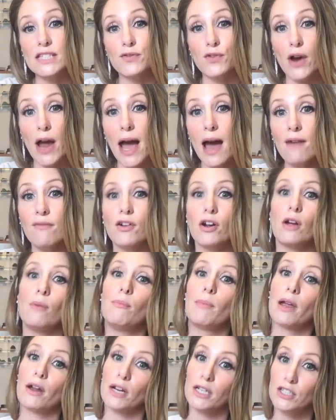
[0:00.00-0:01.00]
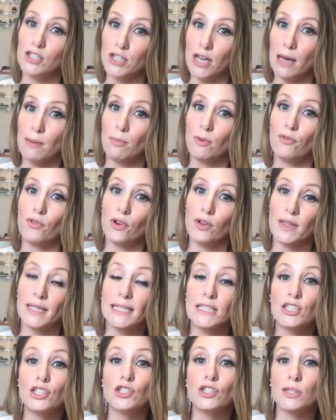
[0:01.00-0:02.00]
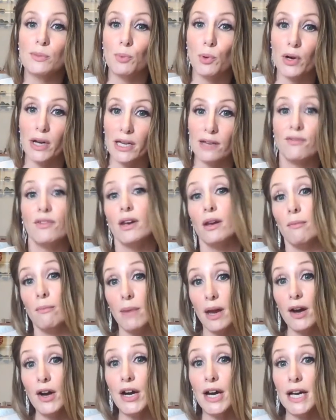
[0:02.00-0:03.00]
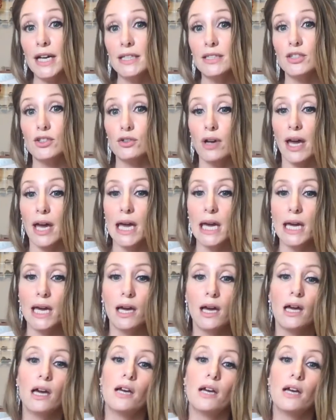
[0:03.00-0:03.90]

forever a marriage type of relationship or even a marriage, okay?